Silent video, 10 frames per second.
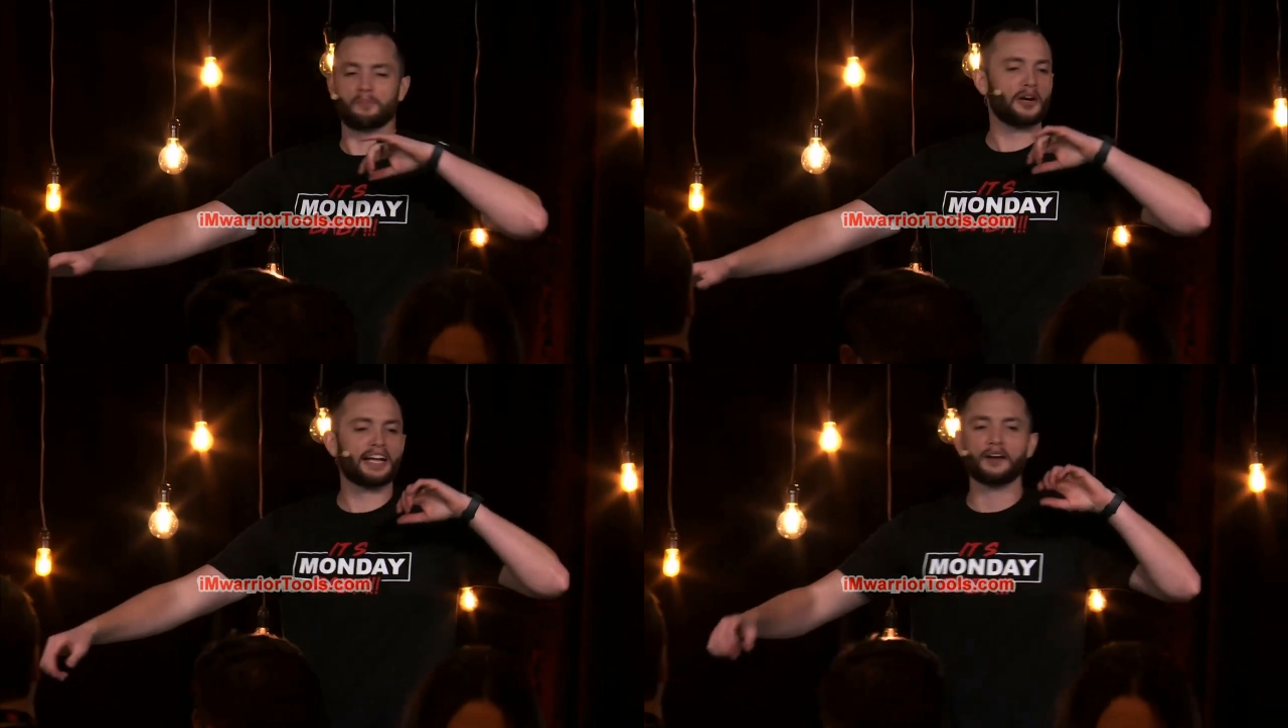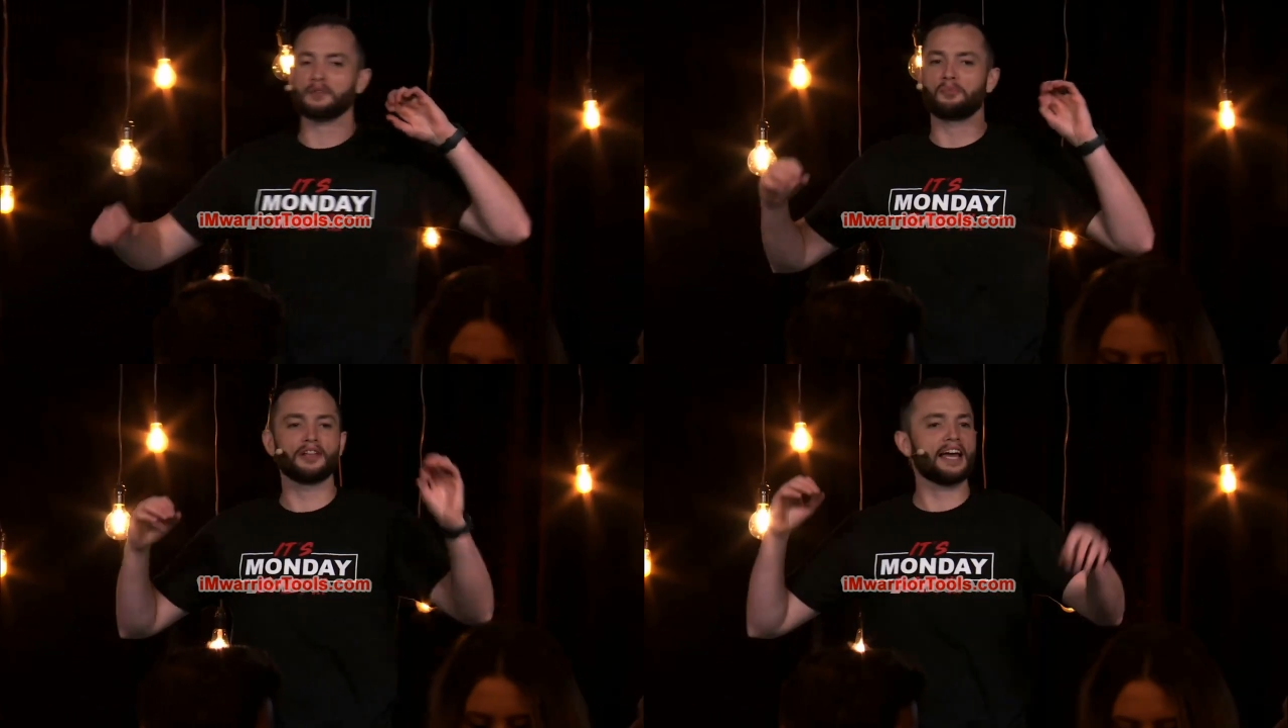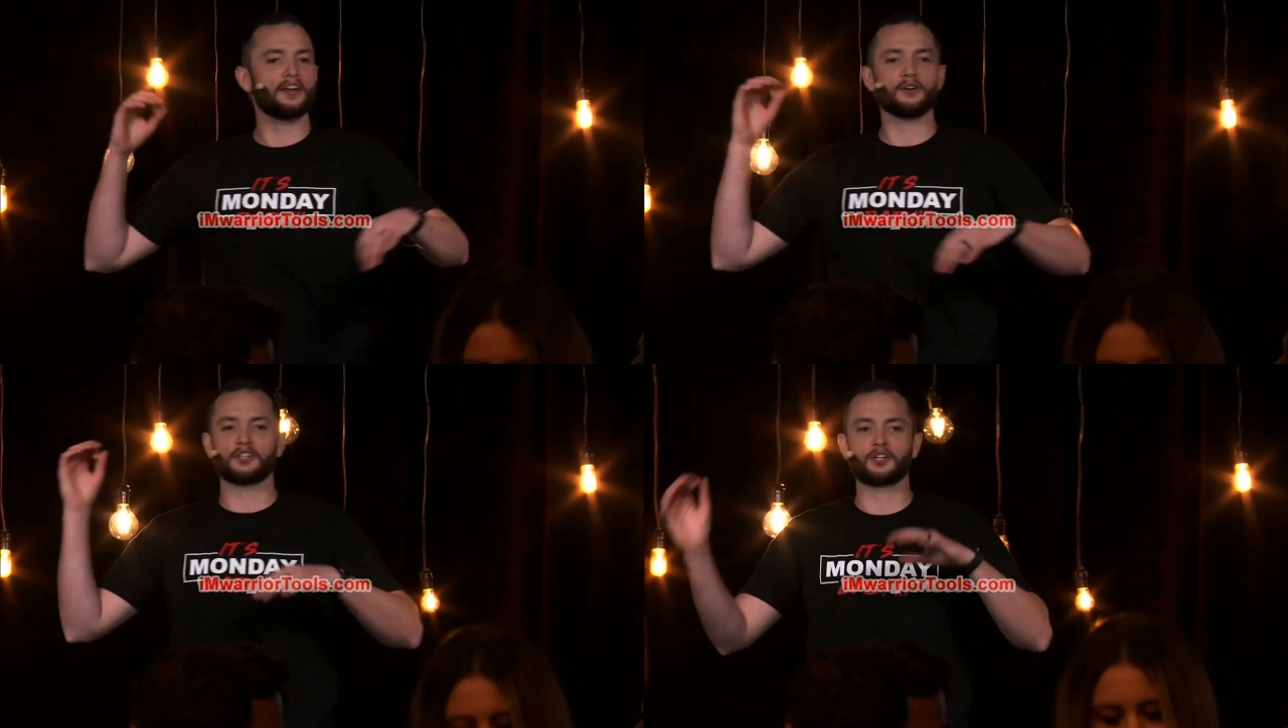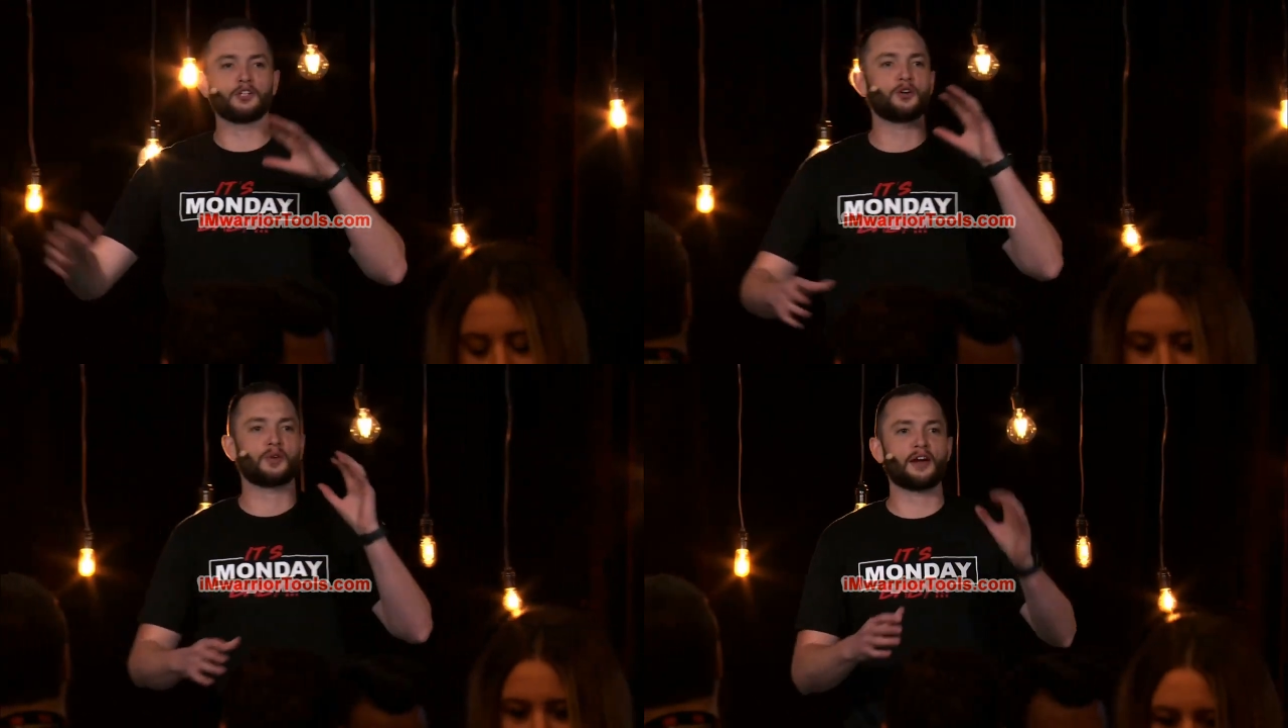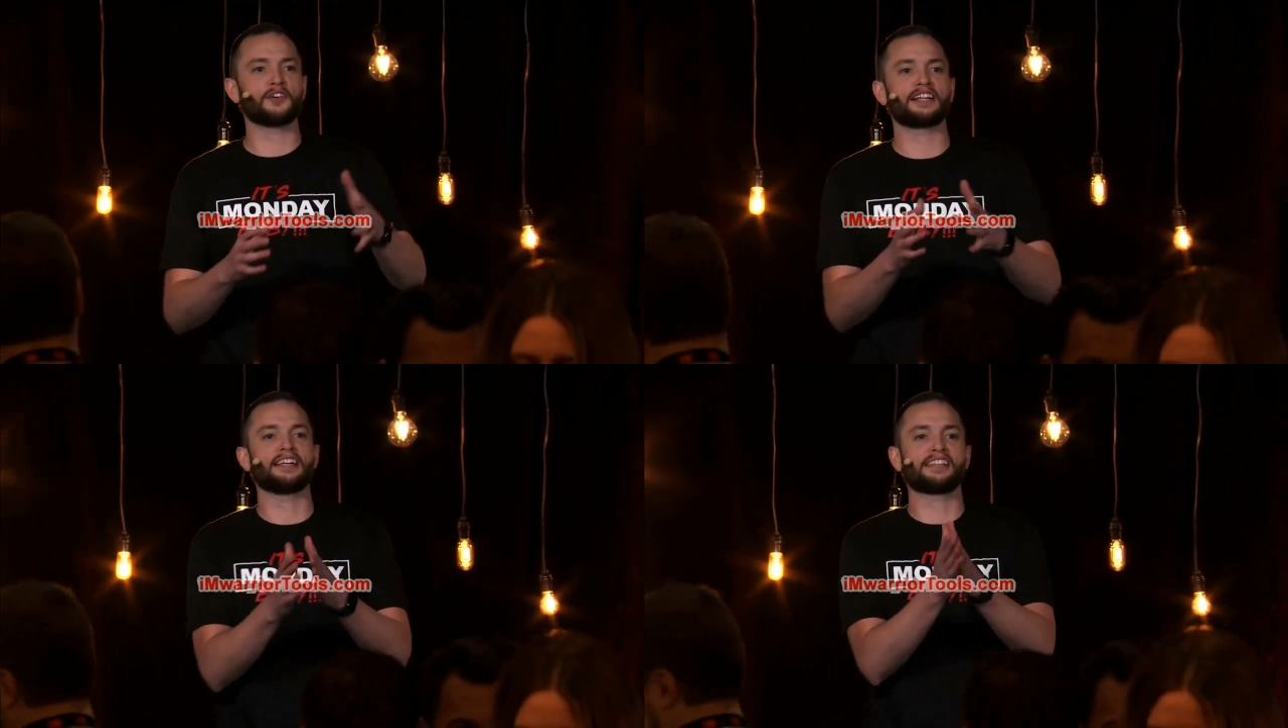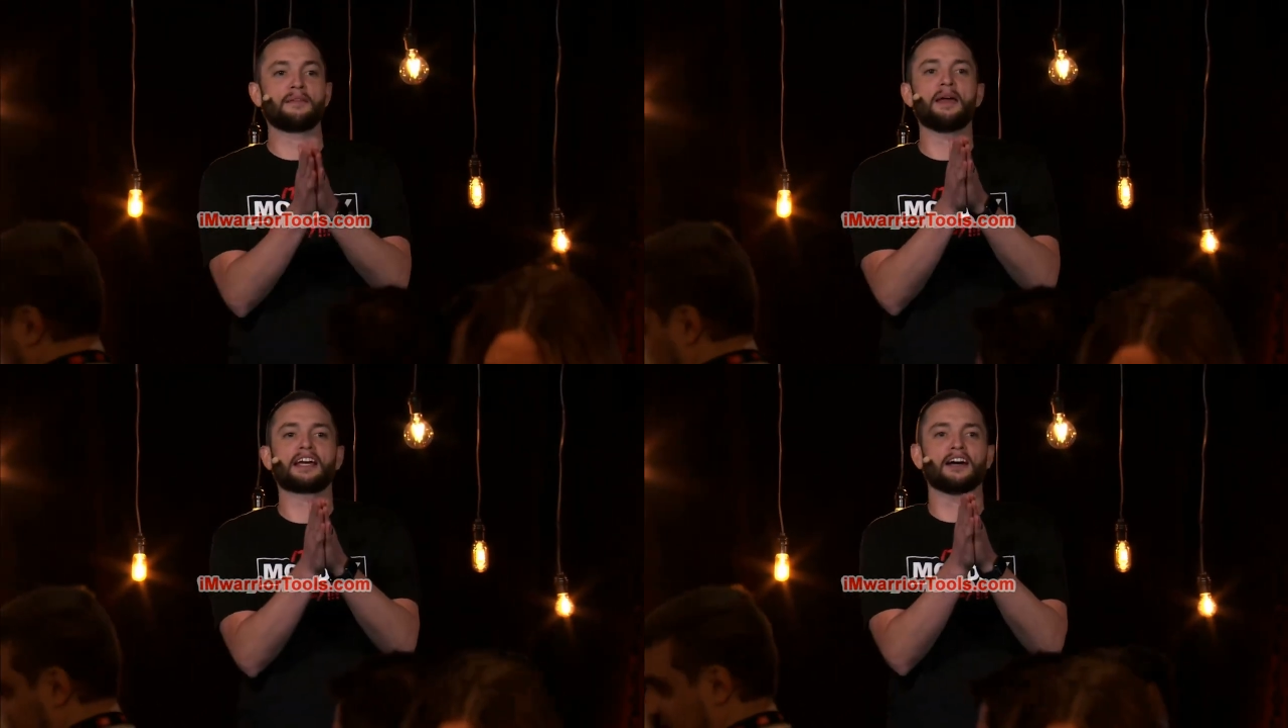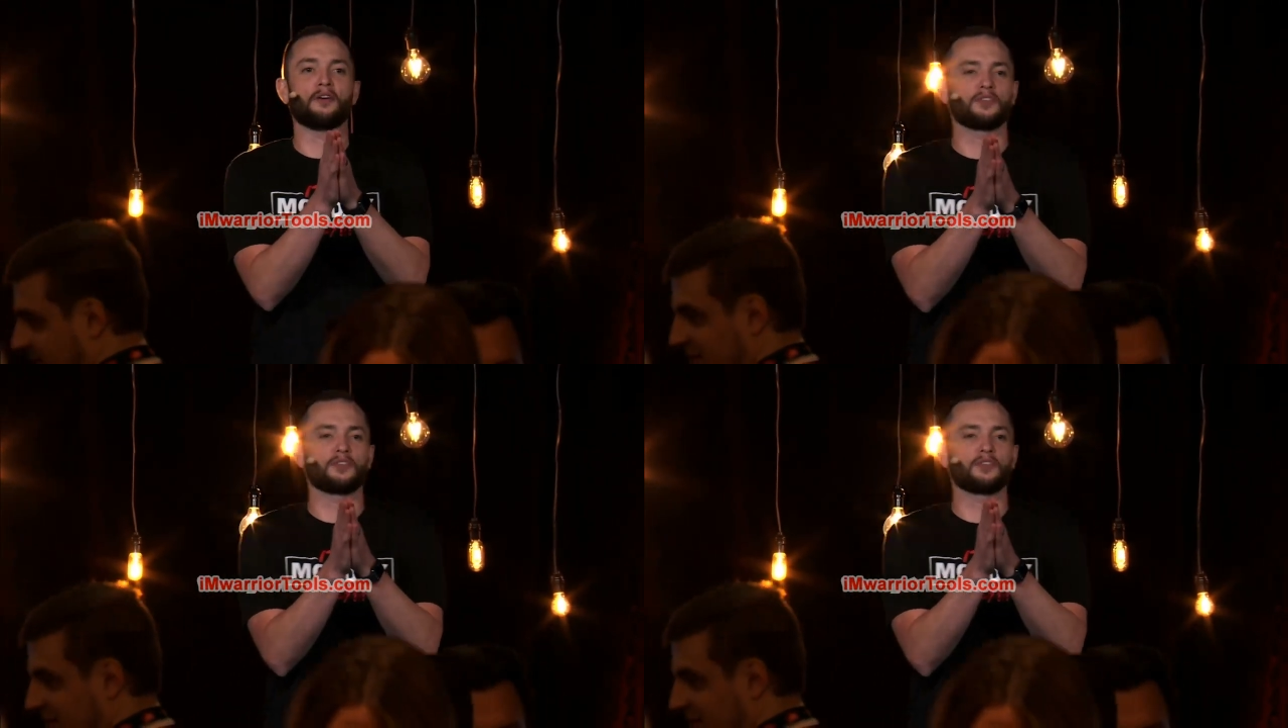break out the Play-Doh, the glue, whatever it is, and make a